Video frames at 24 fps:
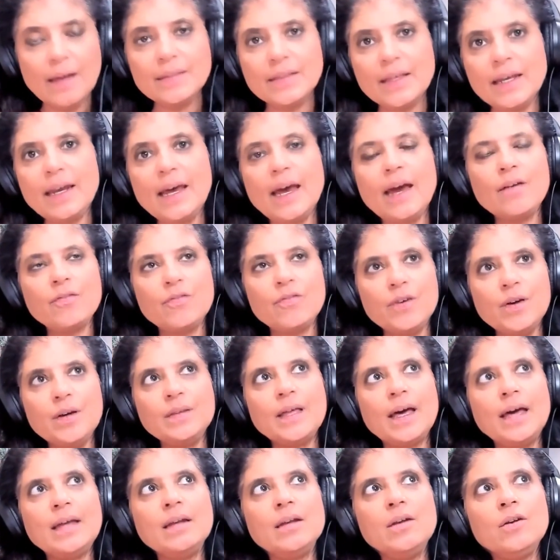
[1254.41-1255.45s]
that
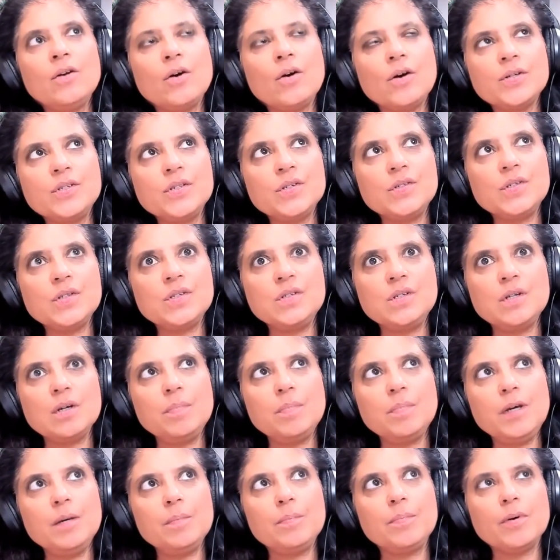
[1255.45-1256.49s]
that narcissistic
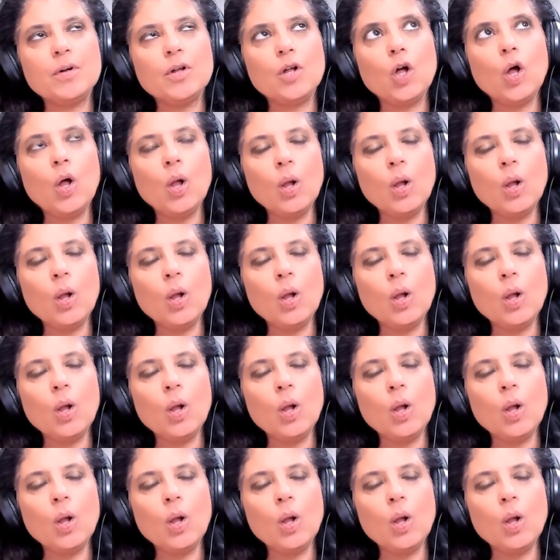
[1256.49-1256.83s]
people